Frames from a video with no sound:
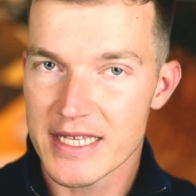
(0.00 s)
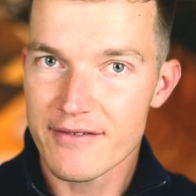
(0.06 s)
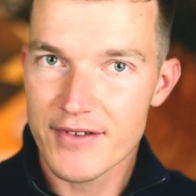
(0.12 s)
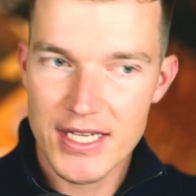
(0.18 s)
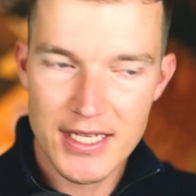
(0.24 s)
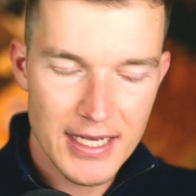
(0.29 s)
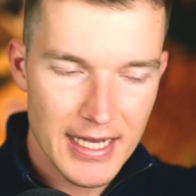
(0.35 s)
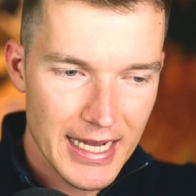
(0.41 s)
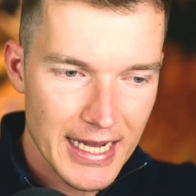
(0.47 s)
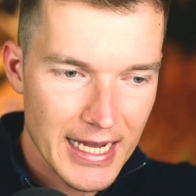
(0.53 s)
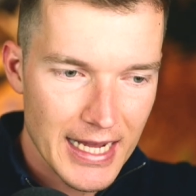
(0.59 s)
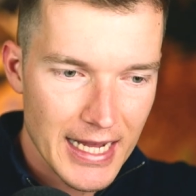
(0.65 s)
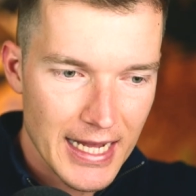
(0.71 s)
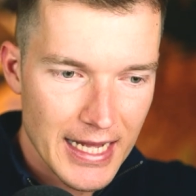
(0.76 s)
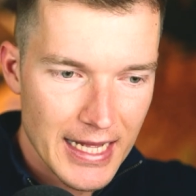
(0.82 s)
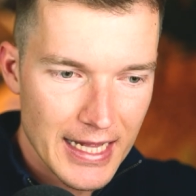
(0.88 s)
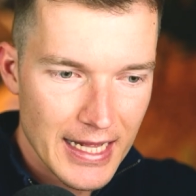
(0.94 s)
living
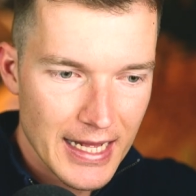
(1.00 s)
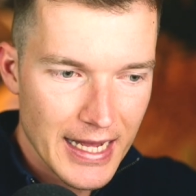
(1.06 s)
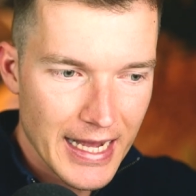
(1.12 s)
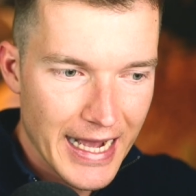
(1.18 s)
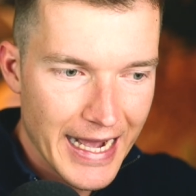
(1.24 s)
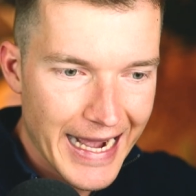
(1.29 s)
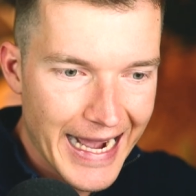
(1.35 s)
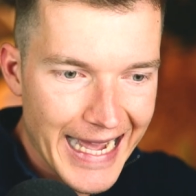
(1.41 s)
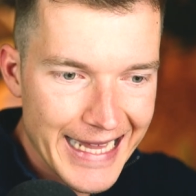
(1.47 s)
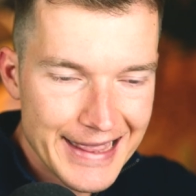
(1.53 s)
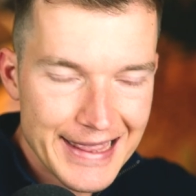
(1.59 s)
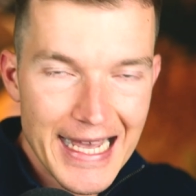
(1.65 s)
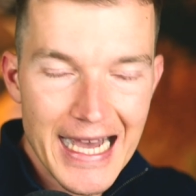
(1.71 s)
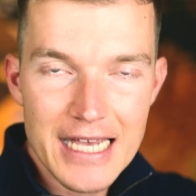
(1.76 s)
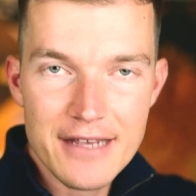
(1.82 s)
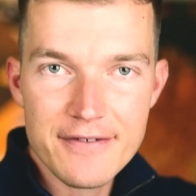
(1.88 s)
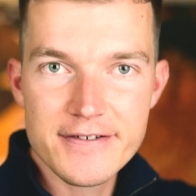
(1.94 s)
a
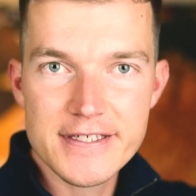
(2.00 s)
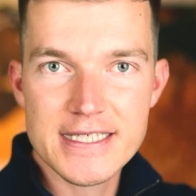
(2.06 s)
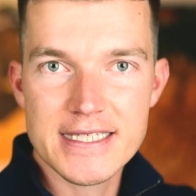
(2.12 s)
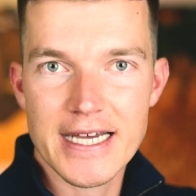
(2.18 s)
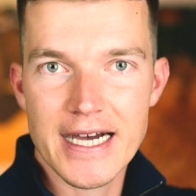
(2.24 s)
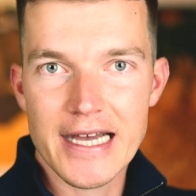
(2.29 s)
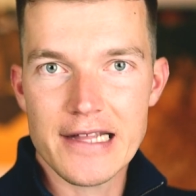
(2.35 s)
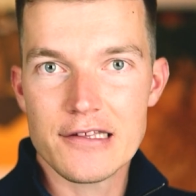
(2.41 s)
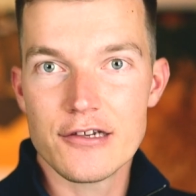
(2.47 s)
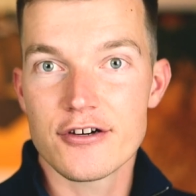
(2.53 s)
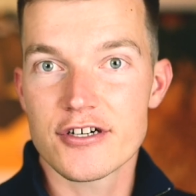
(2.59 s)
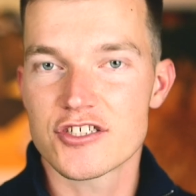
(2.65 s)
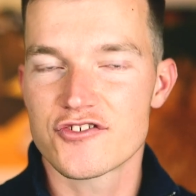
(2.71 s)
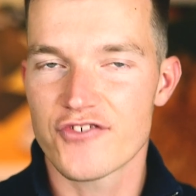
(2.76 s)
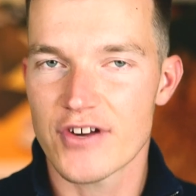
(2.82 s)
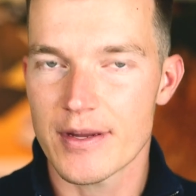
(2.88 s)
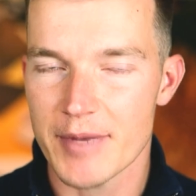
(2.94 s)
lifestyle you're
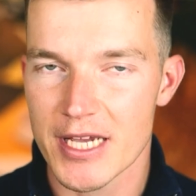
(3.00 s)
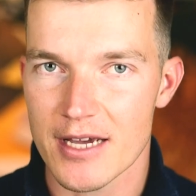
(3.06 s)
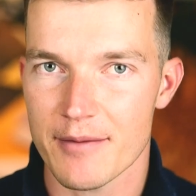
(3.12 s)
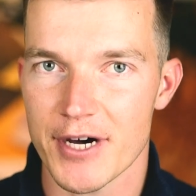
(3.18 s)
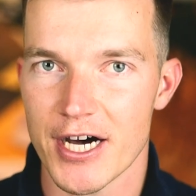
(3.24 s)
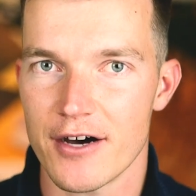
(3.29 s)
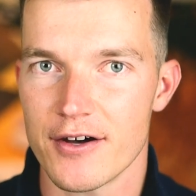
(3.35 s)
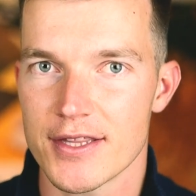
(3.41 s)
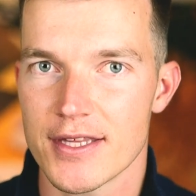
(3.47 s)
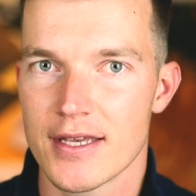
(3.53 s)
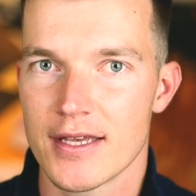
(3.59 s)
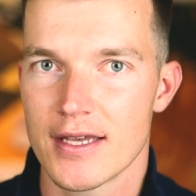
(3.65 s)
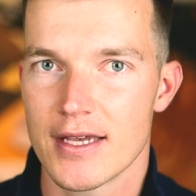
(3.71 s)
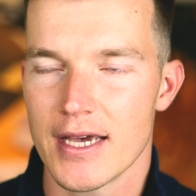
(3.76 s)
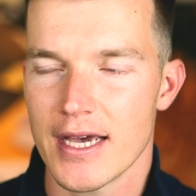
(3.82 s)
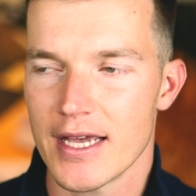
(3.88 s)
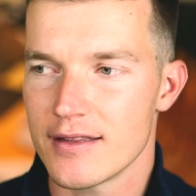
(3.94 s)
dreaming about,
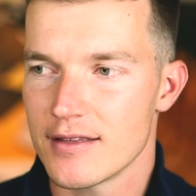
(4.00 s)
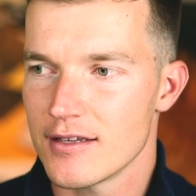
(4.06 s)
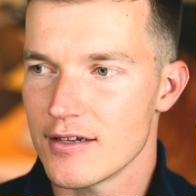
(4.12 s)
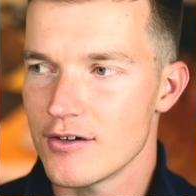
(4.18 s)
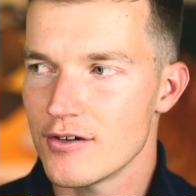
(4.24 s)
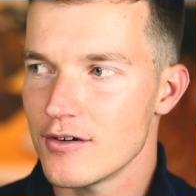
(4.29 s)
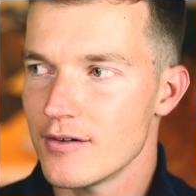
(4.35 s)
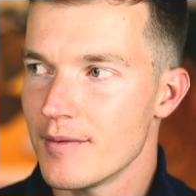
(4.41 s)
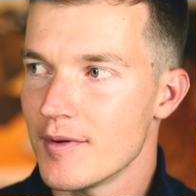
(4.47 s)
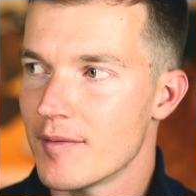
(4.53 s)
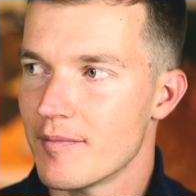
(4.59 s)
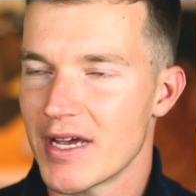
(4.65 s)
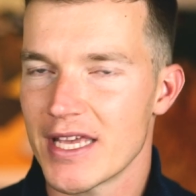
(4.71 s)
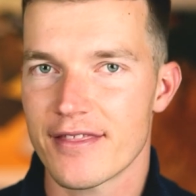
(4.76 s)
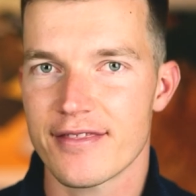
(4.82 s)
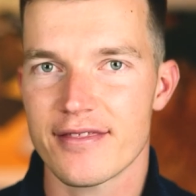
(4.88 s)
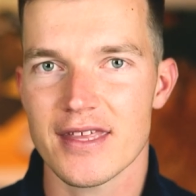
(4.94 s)
and you
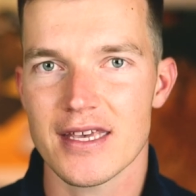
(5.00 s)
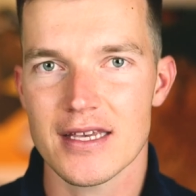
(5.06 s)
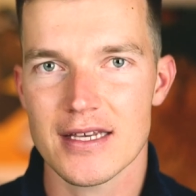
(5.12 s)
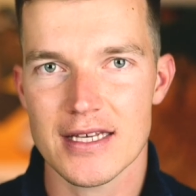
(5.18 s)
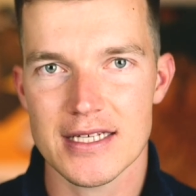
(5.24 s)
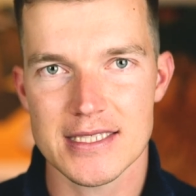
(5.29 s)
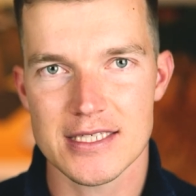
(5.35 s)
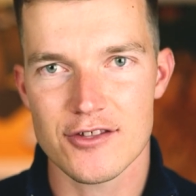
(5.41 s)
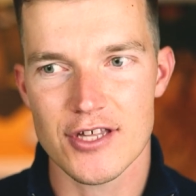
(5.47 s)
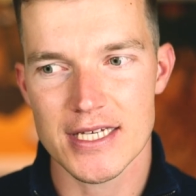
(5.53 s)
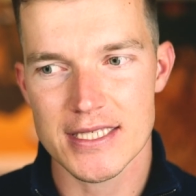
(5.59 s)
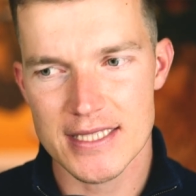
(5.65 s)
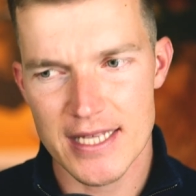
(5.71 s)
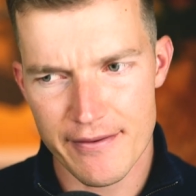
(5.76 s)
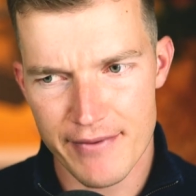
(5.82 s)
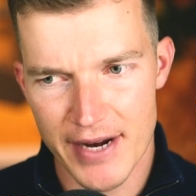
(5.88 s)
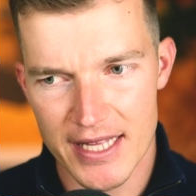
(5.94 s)
may think it's
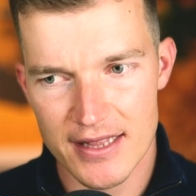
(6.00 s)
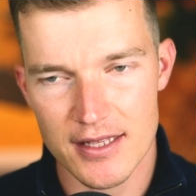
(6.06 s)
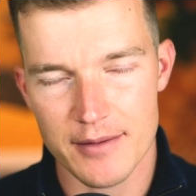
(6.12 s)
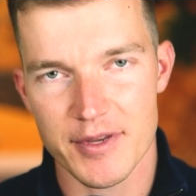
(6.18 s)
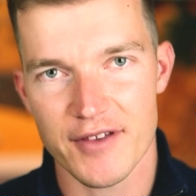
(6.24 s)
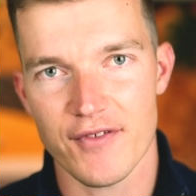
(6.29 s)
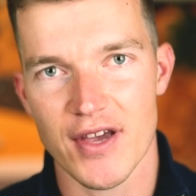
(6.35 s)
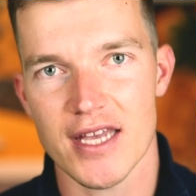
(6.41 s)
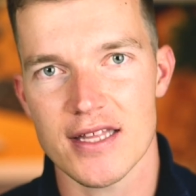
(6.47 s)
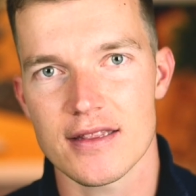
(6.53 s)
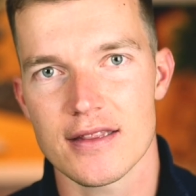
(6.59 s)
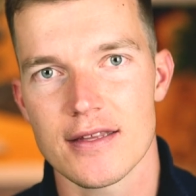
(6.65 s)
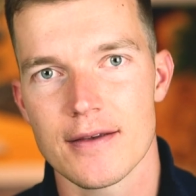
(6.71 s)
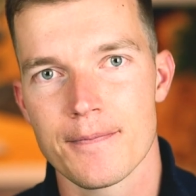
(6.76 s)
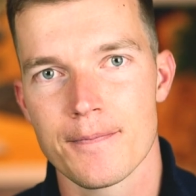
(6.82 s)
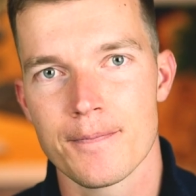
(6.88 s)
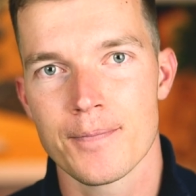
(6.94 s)
just a random event.